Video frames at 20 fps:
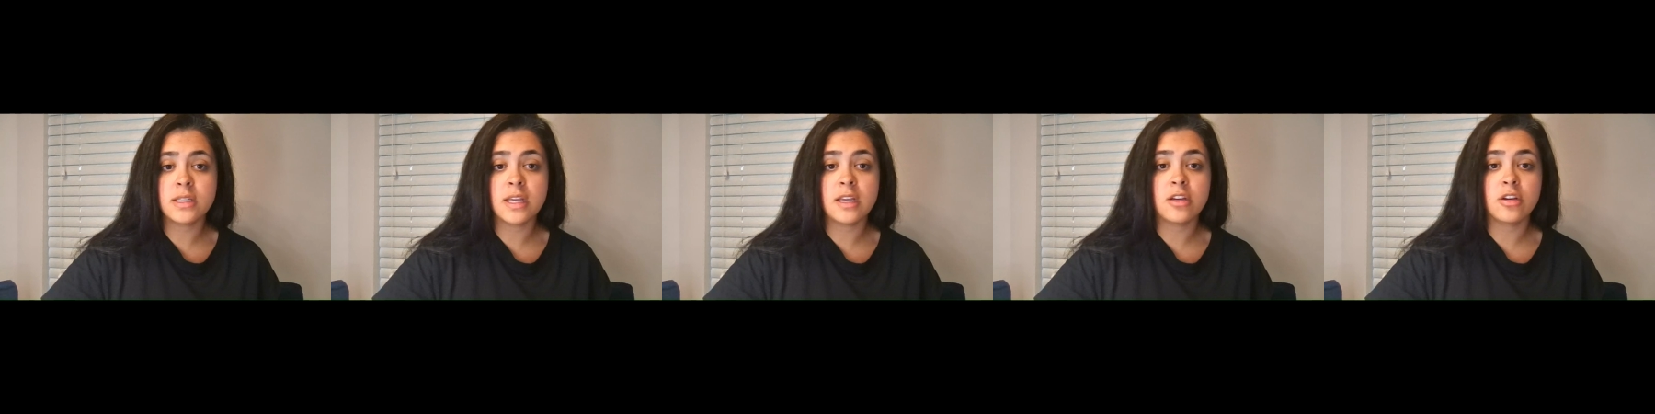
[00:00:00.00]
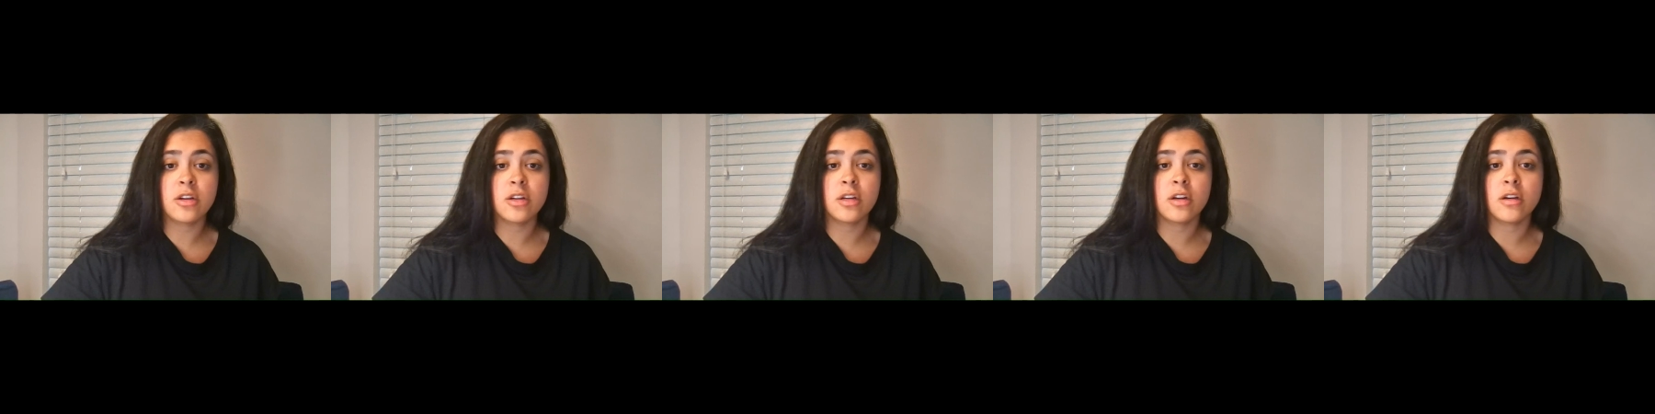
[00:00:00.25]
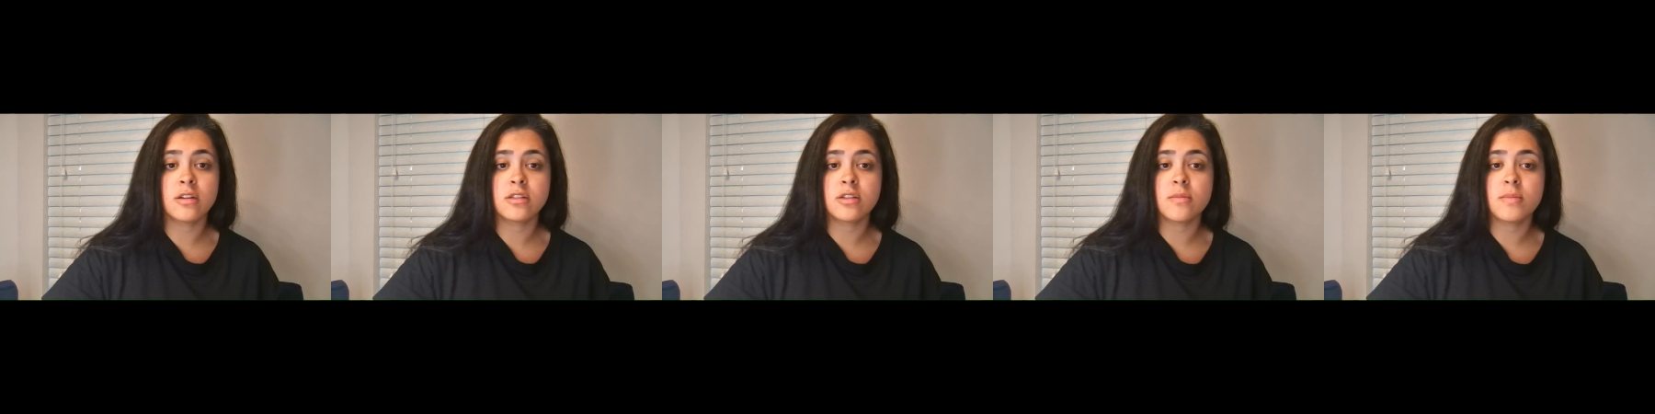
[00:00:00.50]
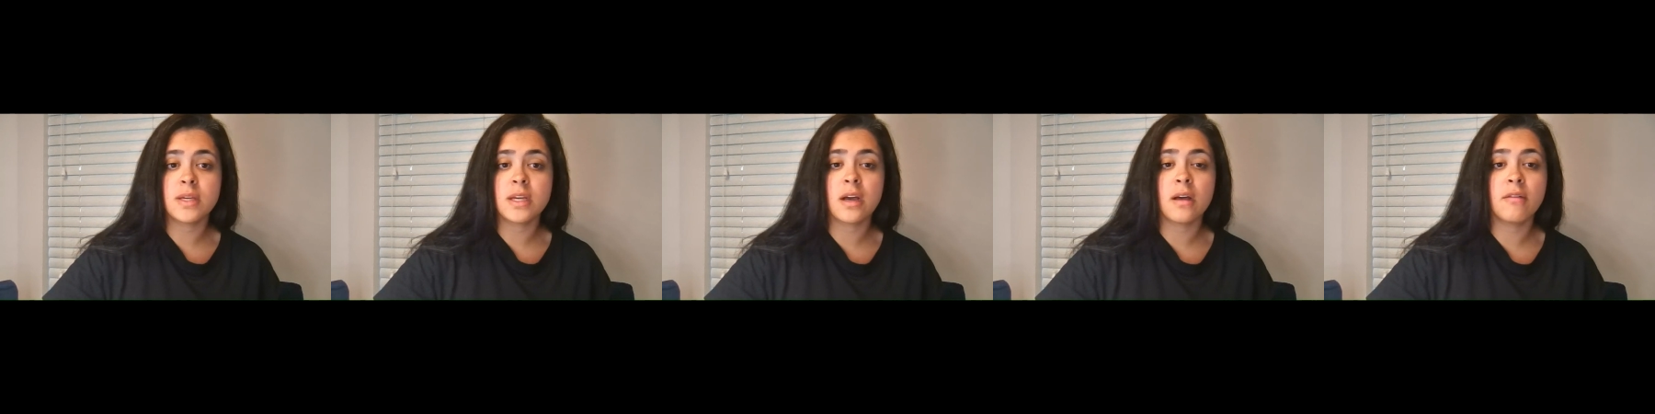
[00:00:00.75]
They could also
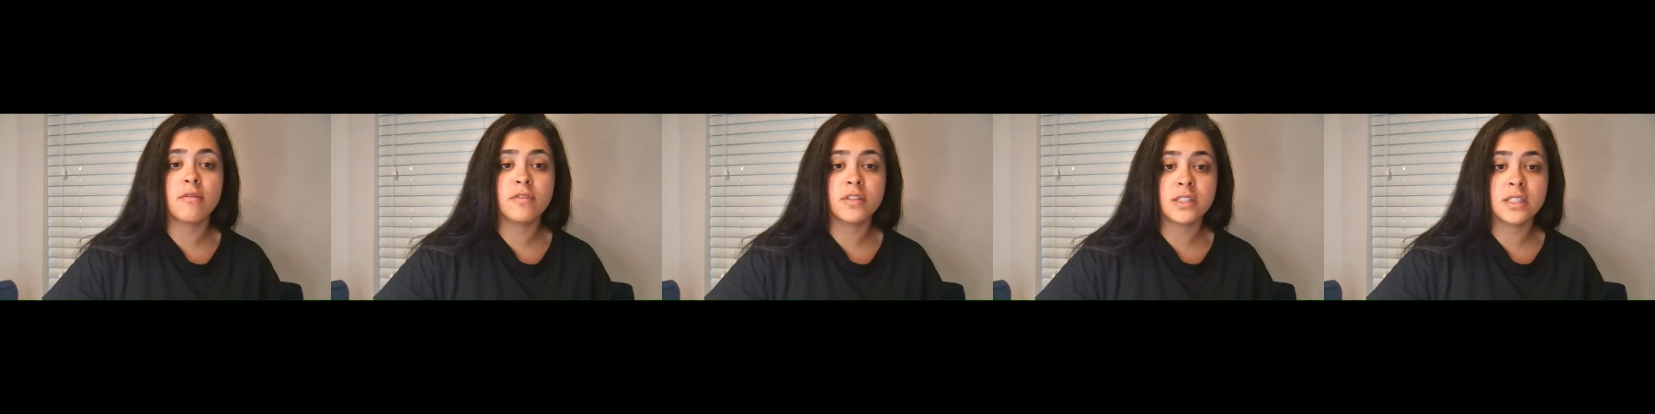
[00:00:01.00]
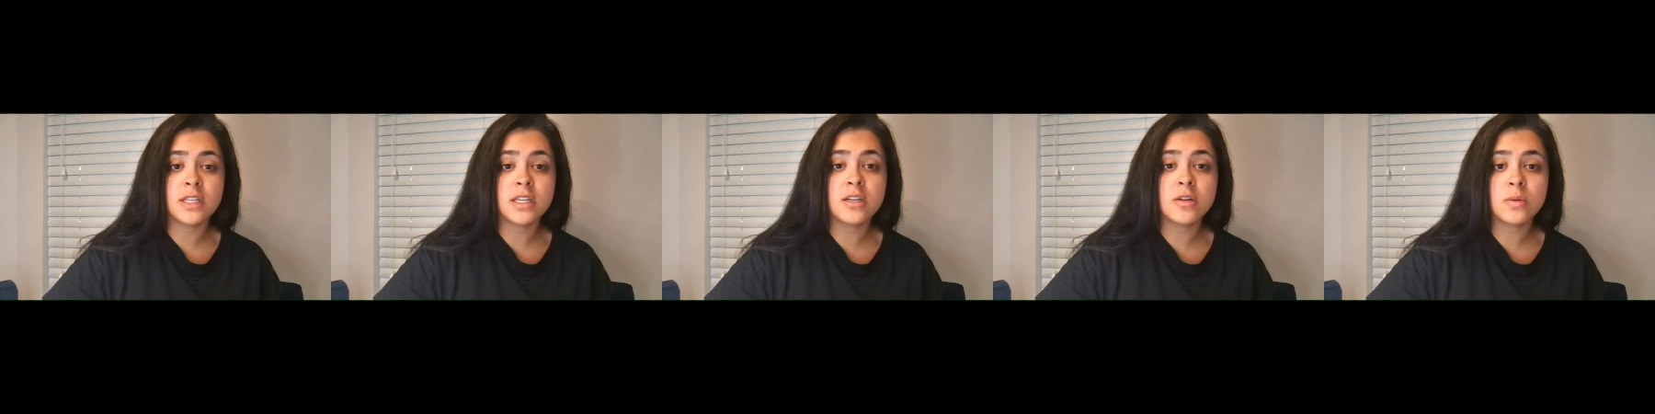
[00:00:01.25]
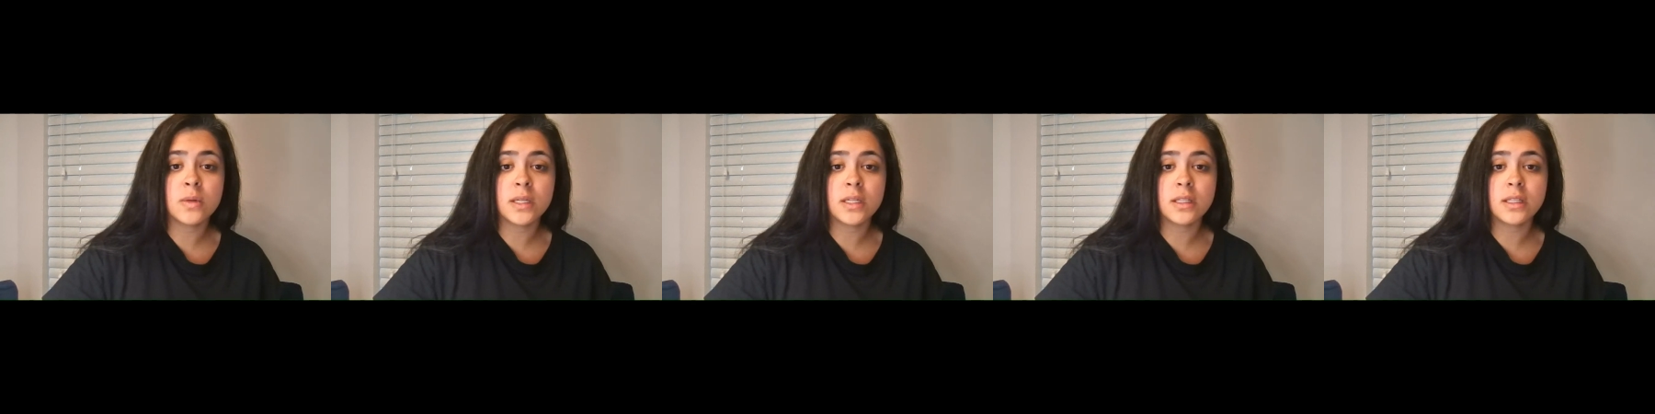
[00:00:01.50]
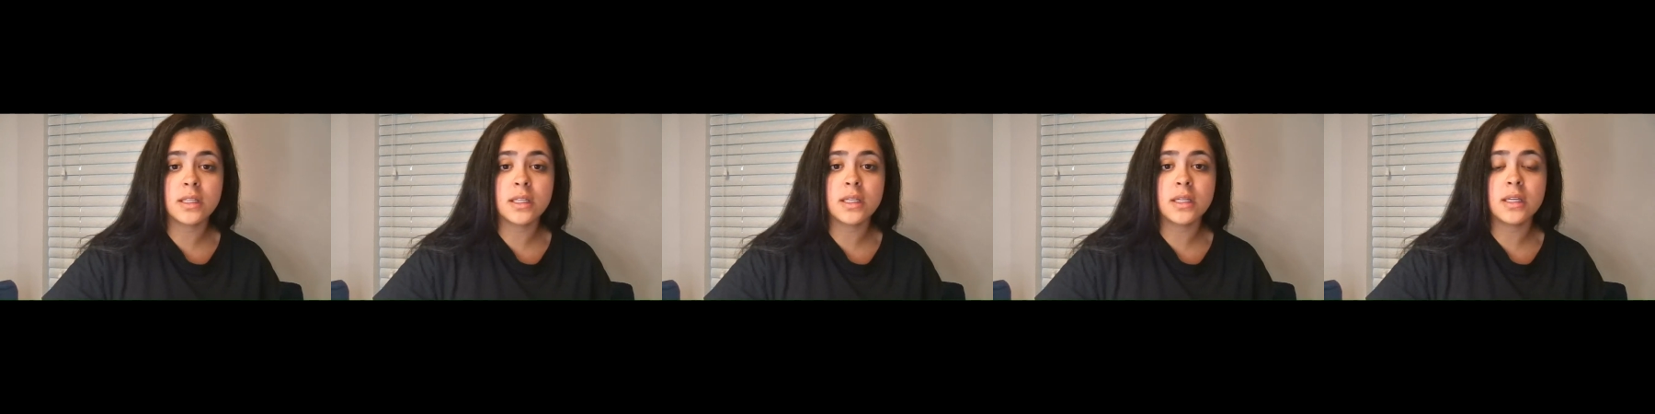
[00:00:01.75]
become fatigued
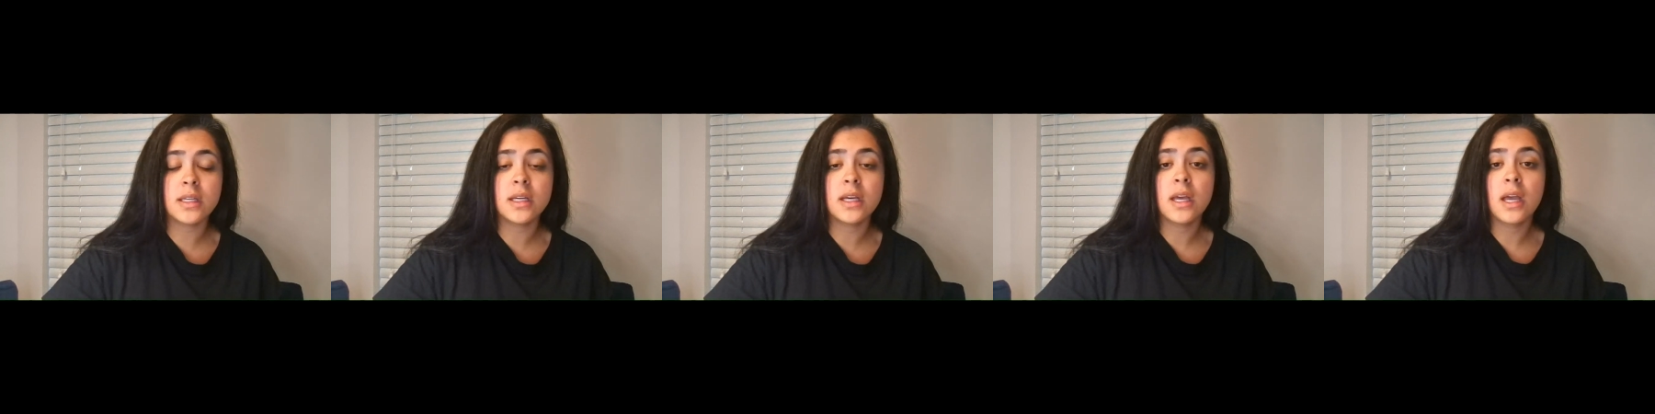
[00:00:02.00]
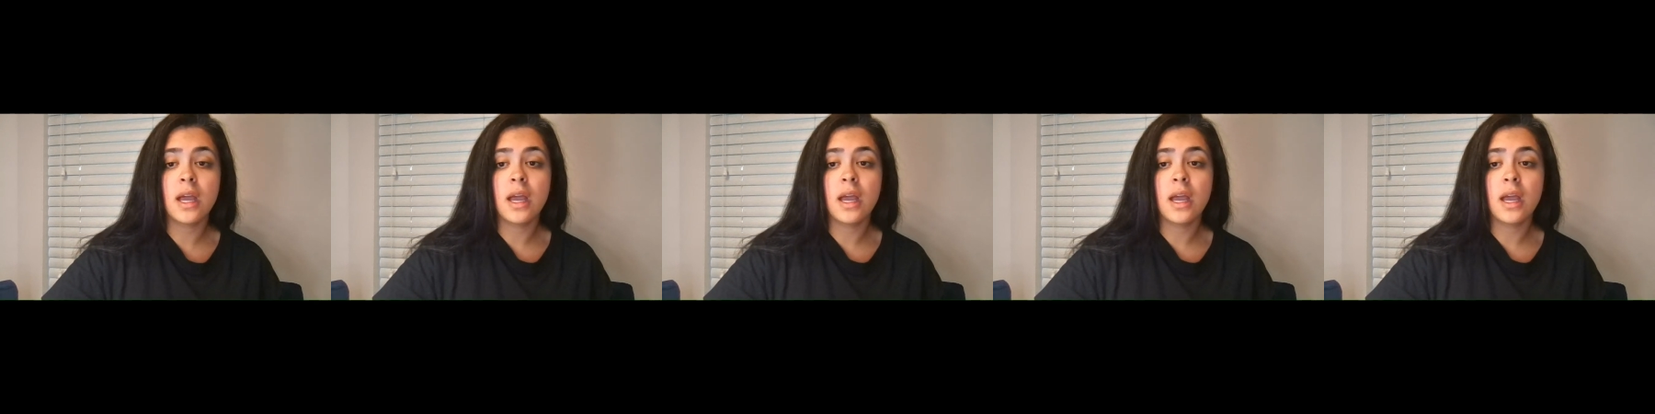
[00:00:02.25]
quickly,